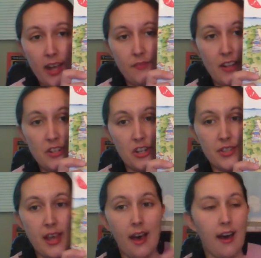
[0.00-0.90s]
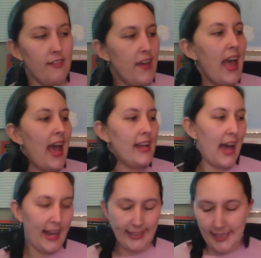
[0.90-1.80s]
Adventures of an
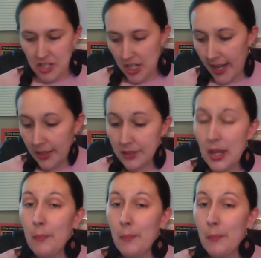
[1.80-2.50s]
Island Child.